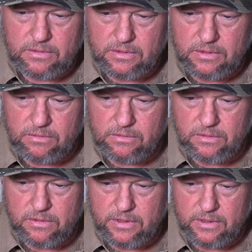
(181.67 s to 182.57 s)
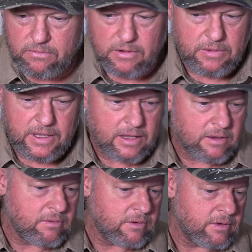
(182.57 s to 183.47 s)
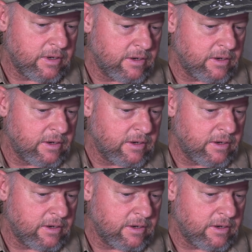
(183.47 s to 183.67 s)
Oh Lord, what do we got going on here?